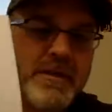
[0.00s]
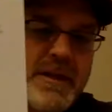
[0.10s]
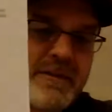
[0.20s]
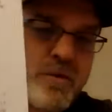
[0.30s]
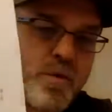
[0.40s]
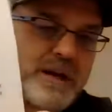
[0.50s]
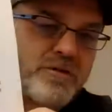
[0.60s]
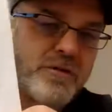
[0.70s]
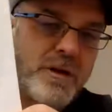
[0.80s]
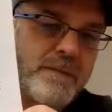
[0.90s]
this
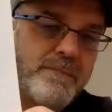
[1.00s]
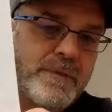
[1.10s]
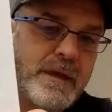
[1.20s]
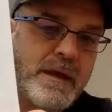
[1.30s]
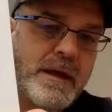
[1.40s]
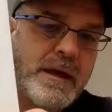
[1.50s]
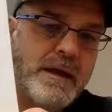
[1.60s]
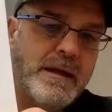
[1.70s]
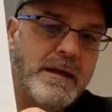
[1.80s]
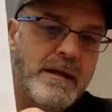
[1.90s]
question.
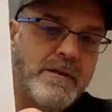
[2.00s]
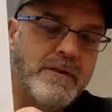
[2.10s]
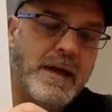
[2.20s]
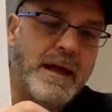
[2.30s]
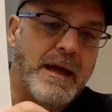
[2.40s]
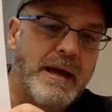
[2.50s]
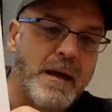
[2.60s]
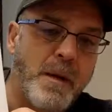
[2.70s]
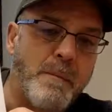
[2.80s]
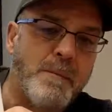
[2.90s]
It is a
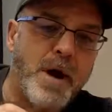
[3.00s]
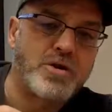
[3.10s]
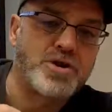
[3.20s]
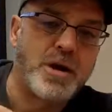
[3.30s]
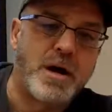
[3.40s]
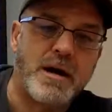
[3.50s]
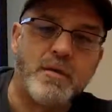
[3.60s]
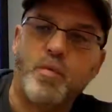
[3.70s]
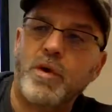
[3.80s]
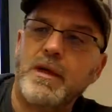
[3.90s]
bar chart
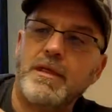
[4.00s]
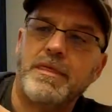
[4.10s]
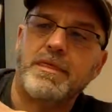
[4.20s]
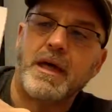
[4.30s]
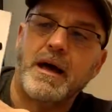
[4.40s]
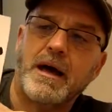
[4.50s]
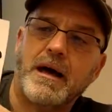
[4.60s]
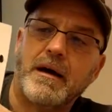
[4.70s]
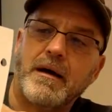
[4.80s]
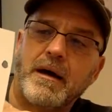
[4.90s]
with,
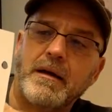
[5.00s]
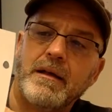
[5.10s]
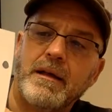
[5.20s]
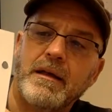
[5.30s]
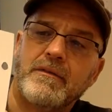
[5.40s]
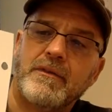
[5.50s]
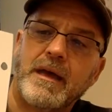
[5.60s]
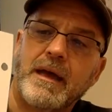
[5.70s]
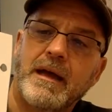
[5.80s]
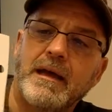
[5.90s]
it's
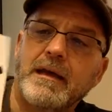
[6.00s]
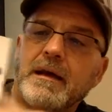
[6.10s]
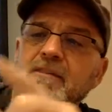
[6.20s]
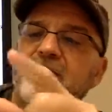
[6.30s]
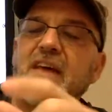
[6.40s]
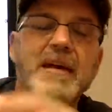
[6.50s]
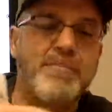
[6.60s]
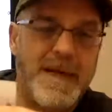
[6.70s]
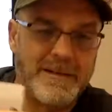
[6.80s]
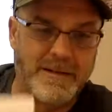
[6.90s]
a
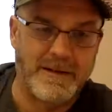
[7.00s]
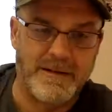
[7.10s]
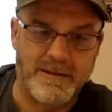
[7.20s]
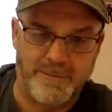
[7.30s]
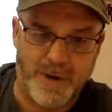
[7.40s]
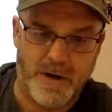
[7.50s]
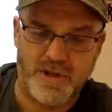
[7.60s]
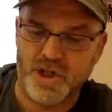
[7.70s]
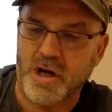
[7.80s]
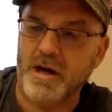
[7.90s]
segmented bar
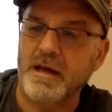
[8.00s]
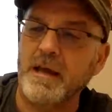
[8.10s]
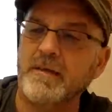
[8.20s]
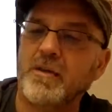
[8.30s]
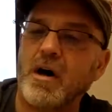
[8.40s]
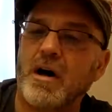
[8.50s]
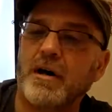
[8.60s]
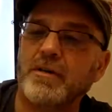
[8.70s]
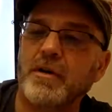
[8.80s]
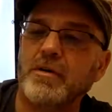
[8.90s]
chart, it's
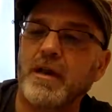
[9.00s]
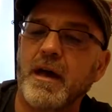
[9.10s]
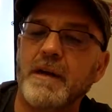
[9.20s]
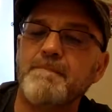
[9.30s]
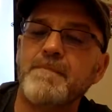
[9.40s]
called, okay?